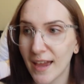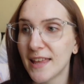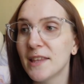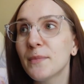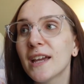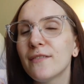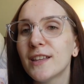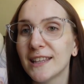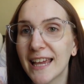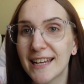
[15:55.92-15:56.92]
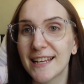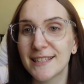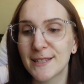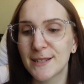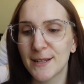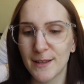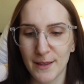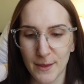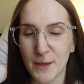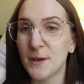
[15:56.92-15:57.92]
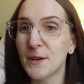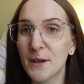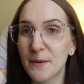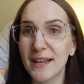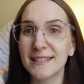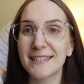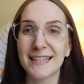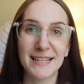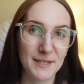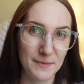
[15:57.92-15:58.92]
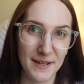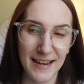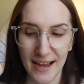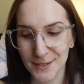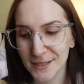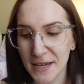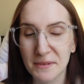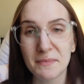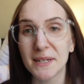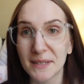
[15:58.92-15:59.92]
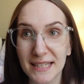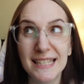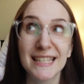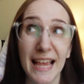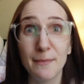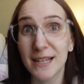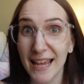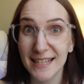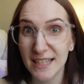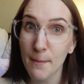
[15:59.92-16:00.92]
And then we have the latest, the newest. This one actually came to me on the same day as the